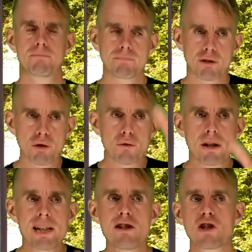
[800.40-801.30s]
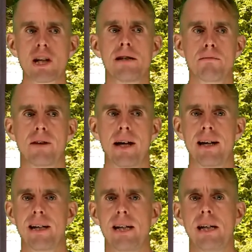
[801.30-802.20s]
The green shape
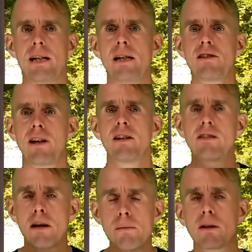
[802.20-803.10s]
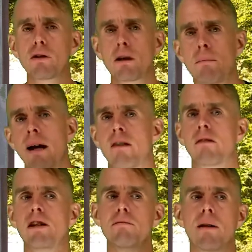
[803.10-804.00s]
there is a typical
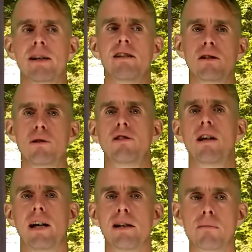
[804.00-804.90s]
capillary you might use in a